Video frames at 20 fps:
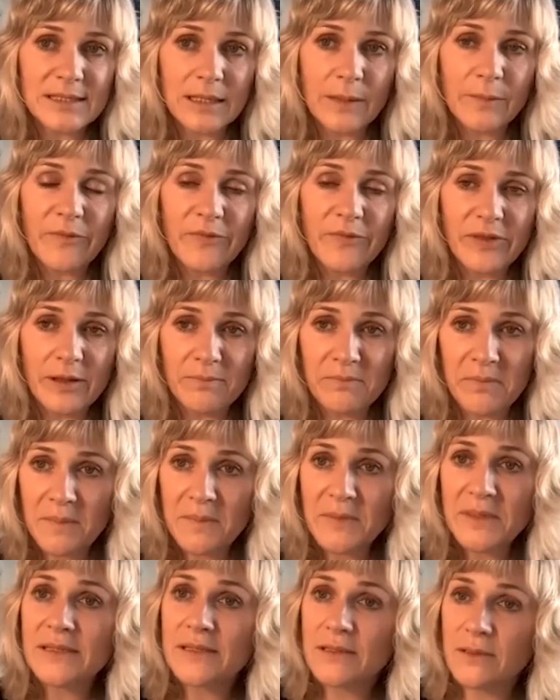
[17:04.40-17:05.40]
some of the
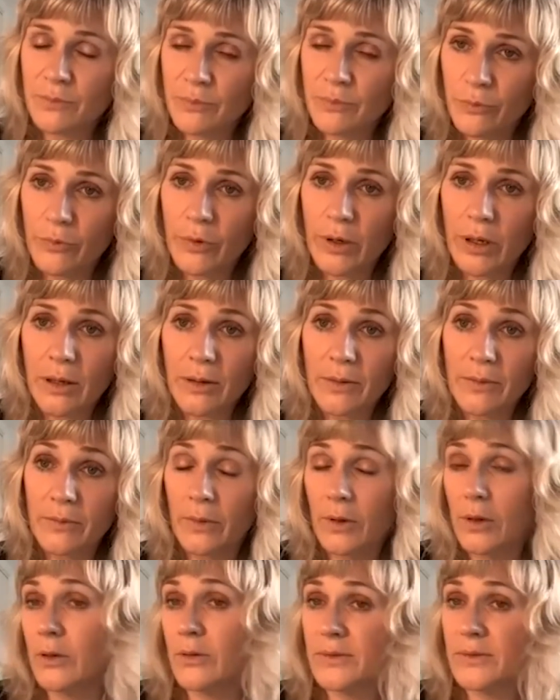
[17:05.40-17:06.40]
amendments and
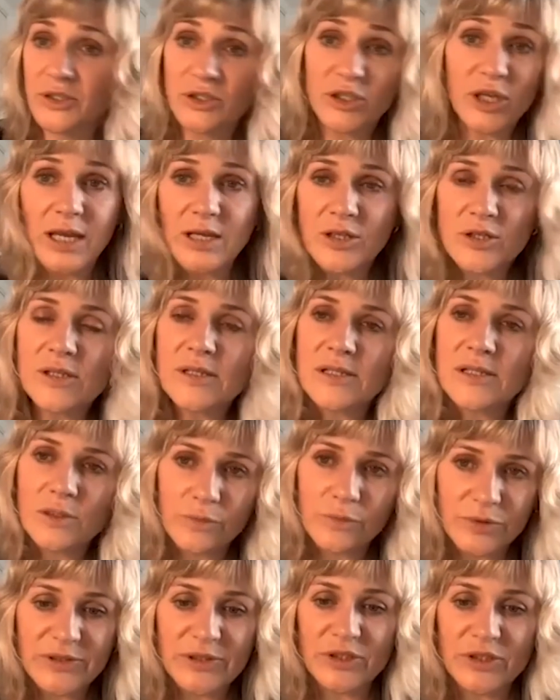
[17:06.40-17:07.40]
changes that
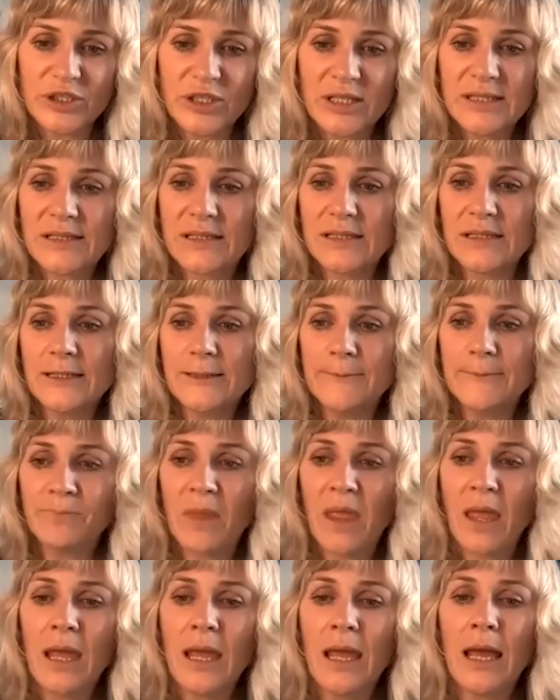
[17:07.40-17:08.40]
were suggested.
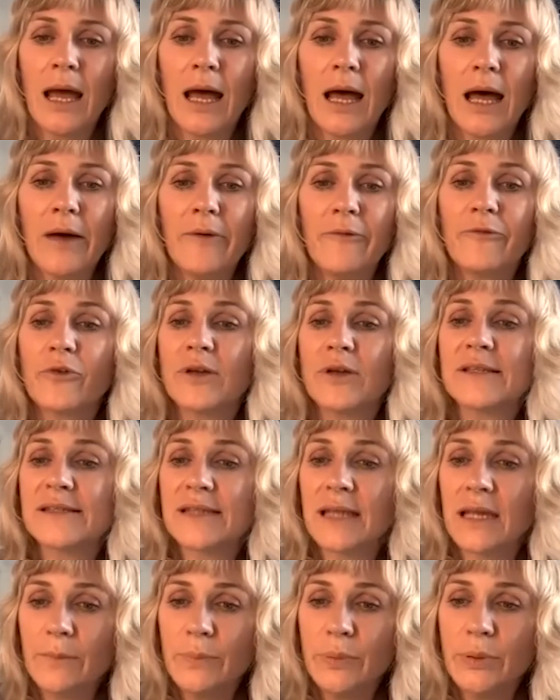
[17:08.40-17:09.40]
For
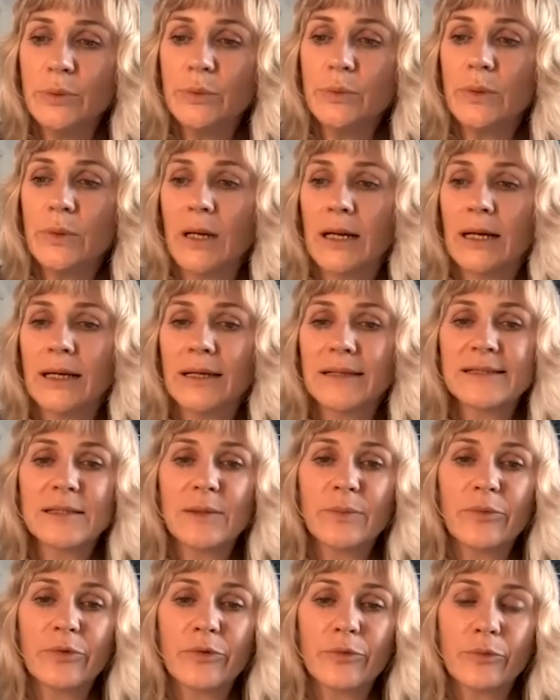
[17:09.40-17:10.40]
example,
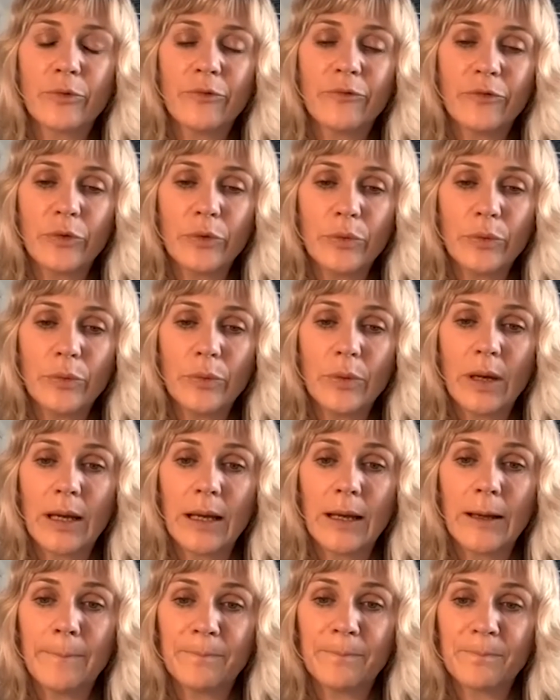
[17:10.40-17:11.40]
some of the review,
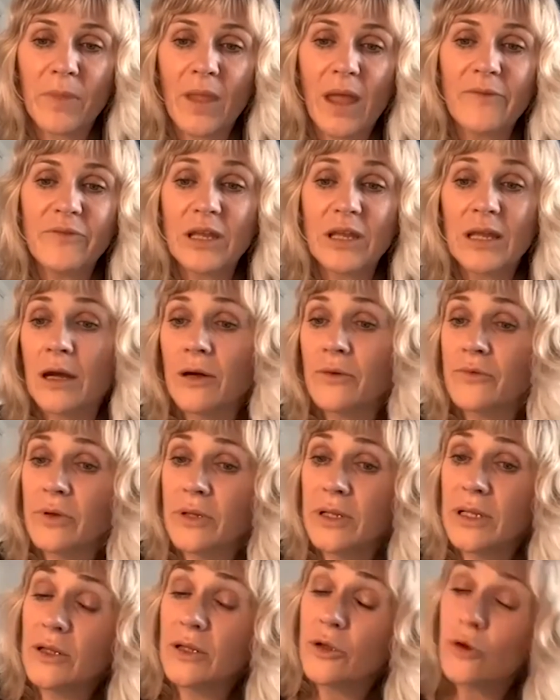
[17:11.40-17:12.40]
I've
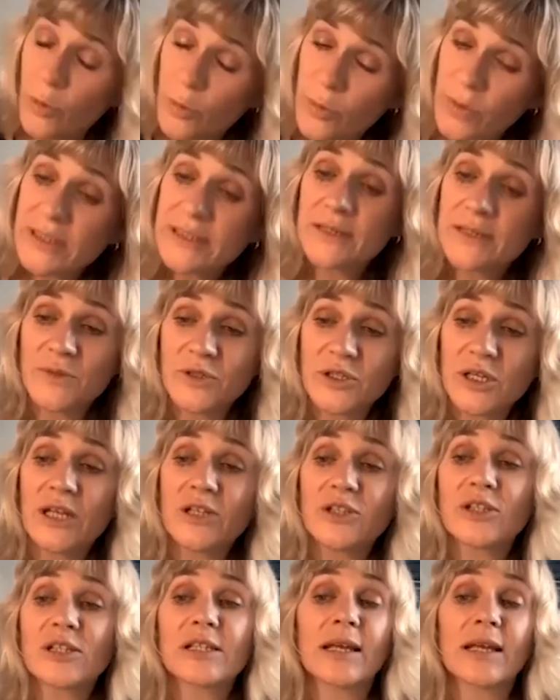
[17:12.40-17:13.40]
incorporated some
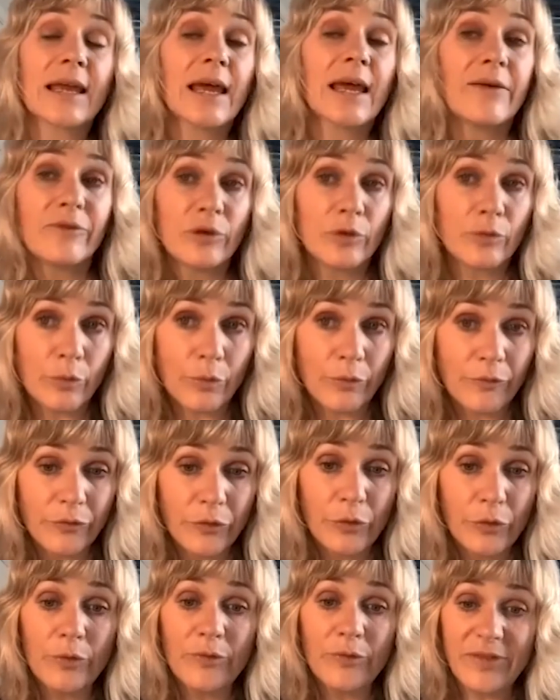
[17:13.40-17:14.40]
changes like having a
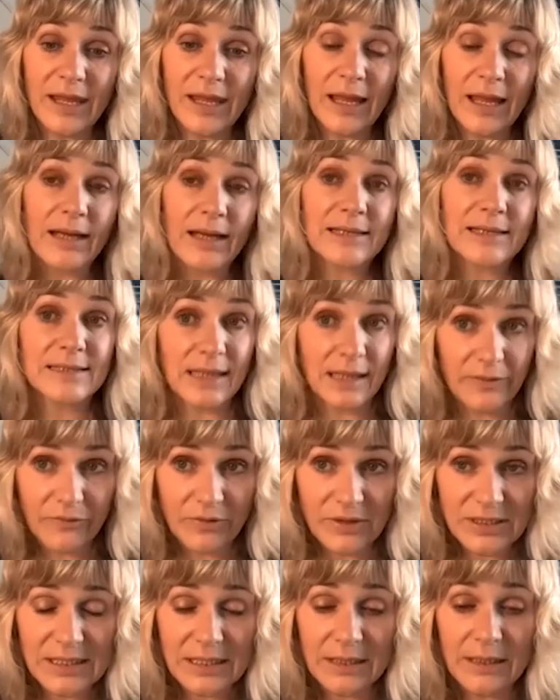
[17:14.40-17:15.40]
review of the Act
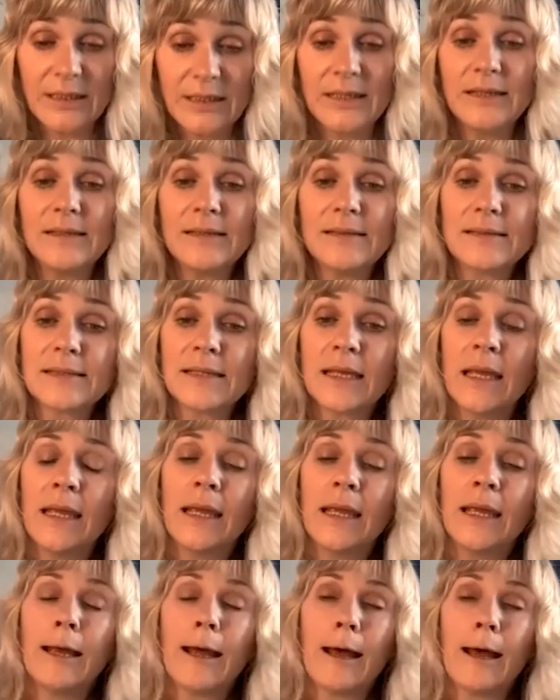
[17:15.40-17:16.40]
every 10 years,
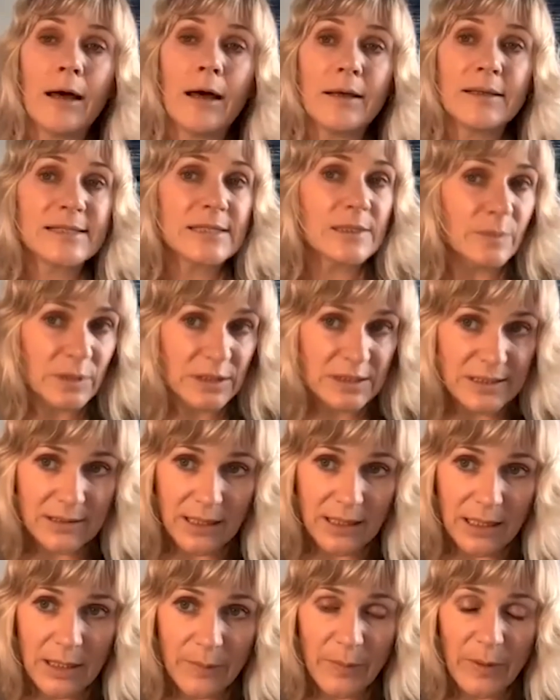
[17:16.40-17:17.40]
similar to
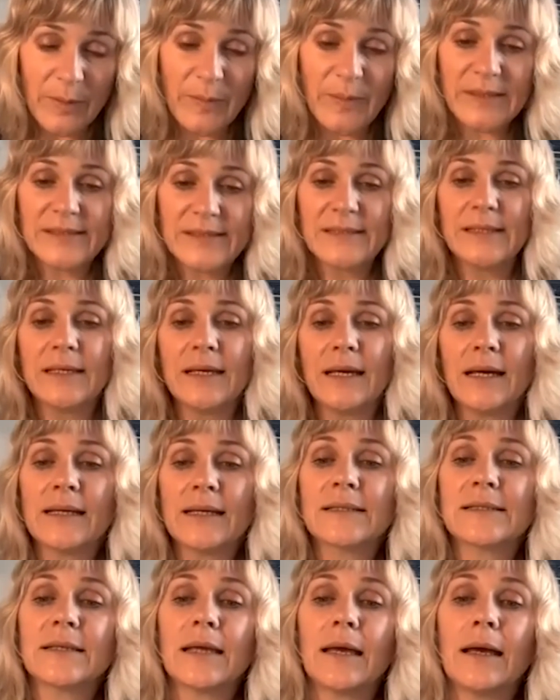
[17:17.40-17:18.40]
the EPBC
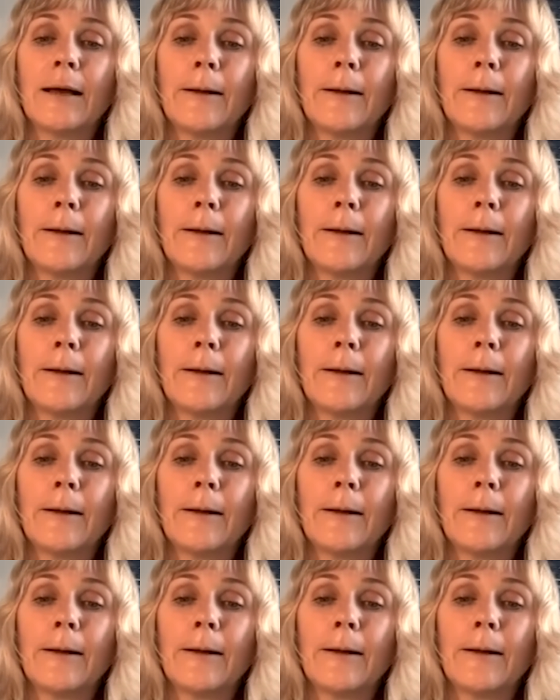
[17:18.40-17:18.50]
Act.